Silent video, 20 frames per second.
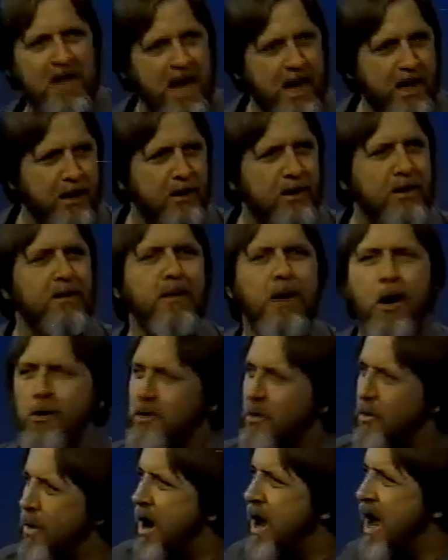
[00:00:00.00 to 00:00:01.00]
decadent, on
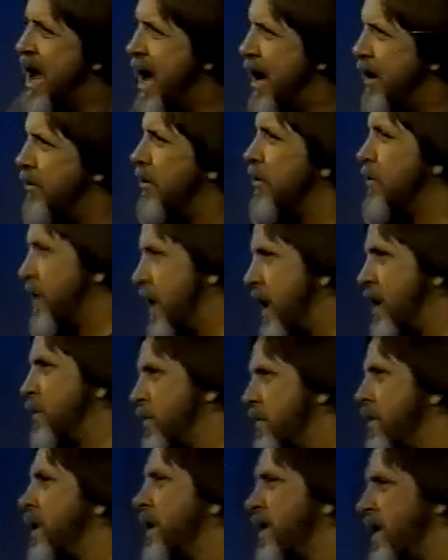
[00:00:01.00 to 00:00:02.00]
your way out. Okay,
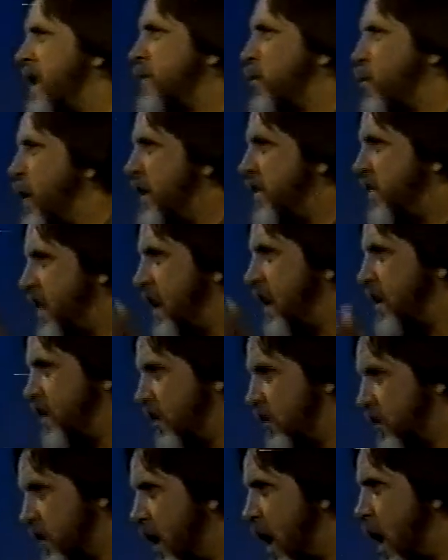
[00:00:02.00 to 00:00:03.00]
look, that's West
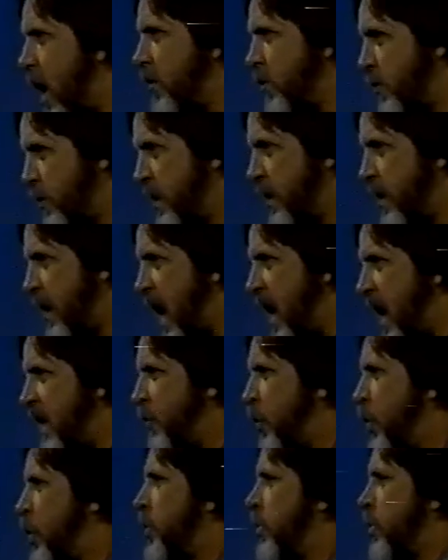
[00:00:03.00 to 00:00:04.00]
Texas gloss, but it'll have
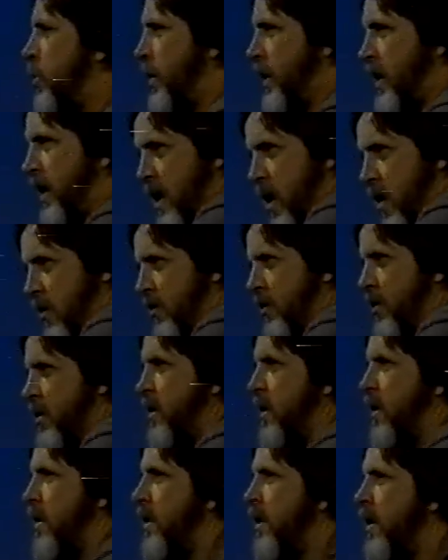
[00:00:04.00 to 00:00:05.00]
to do till we get on to
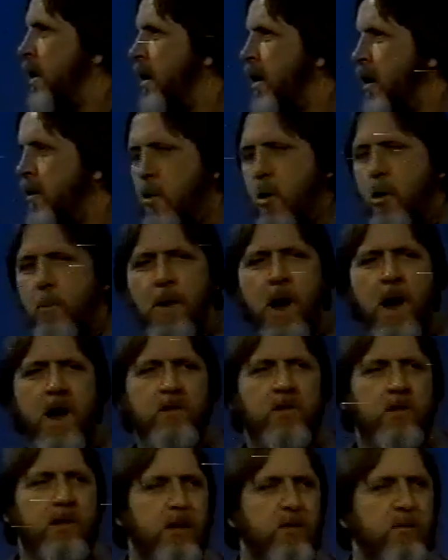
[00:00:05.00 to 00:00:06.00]
the more
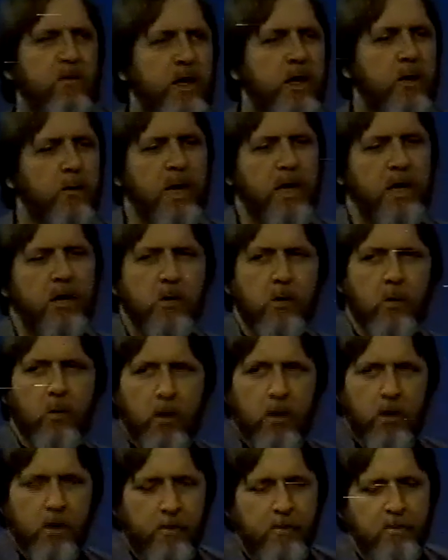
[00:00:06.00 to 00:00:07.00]
positive theoretical
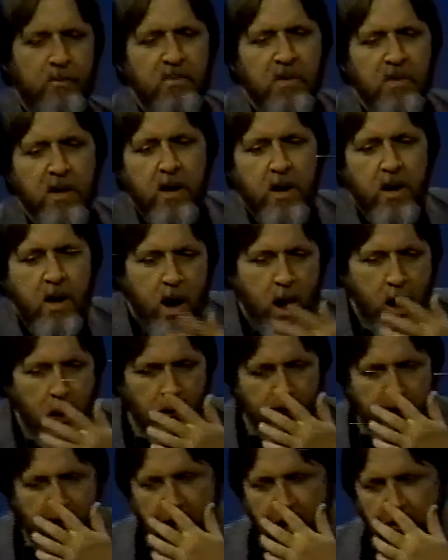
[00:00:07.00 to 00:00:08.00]
work.
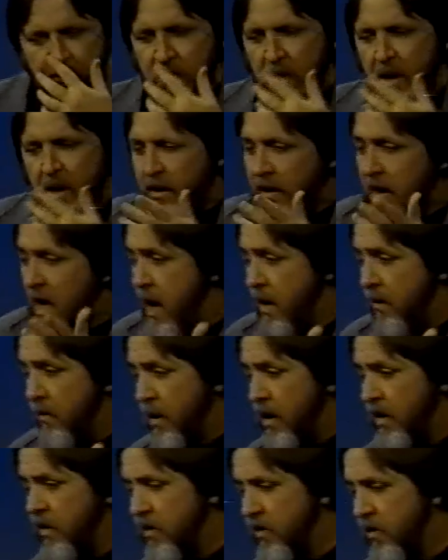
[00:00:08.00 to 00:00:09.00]
Okay, now
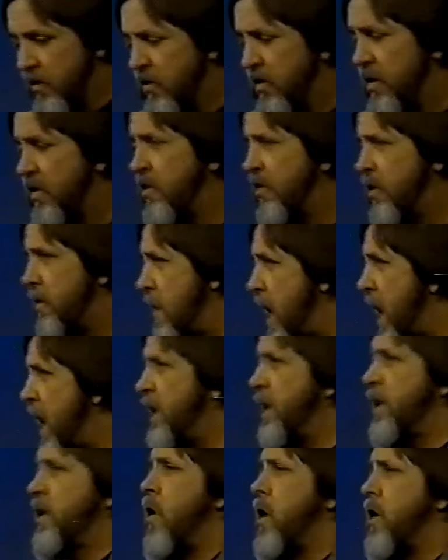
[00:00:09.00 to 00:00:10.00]
this is a
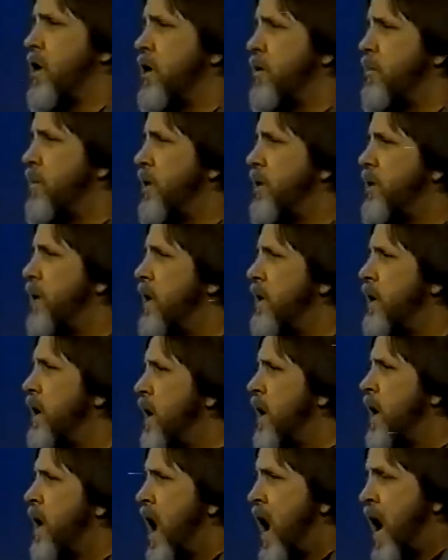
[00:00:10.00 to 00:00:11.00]
systematic argument, and
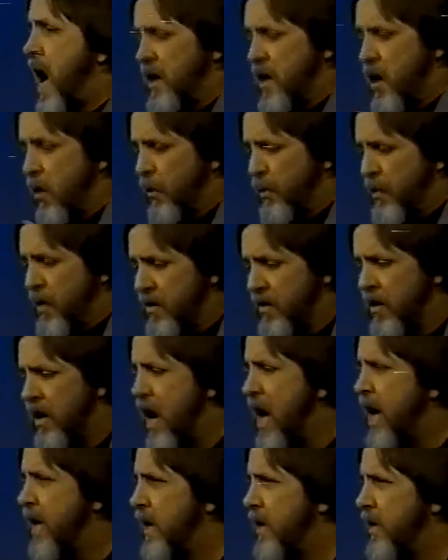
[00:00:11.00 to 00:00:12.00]
I don't think that
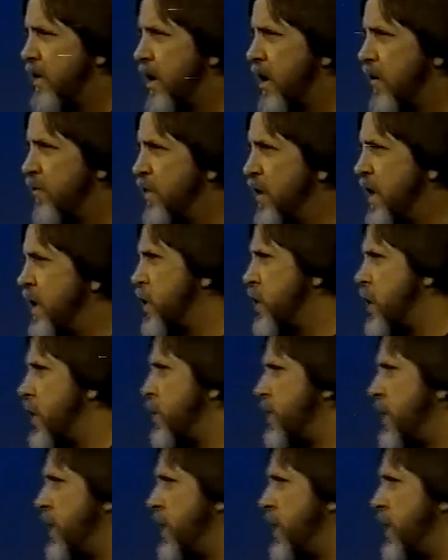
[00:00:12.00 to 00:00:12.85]
I can finish it